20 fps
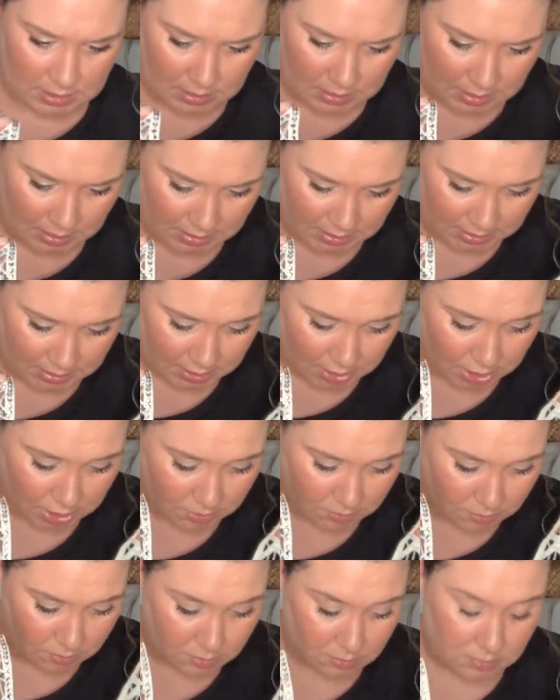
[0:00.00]
this is,
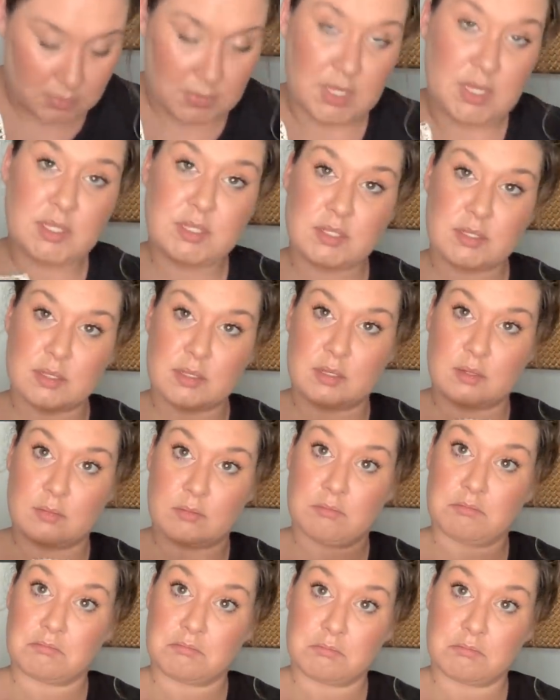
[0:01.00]
this
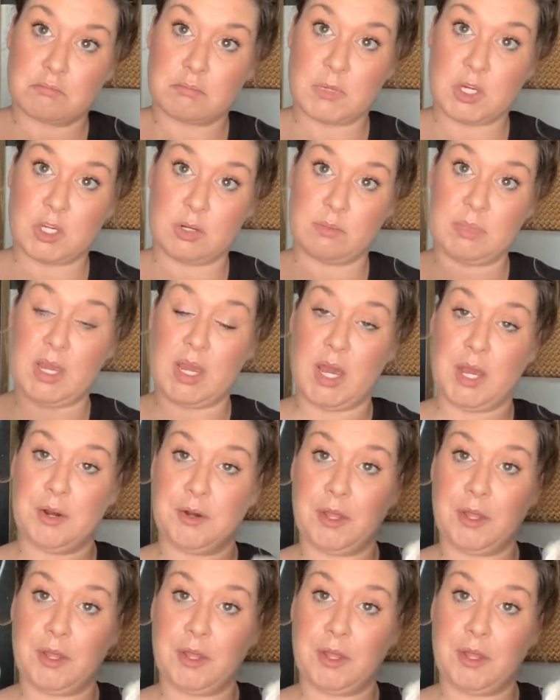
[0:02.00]
could be a hundred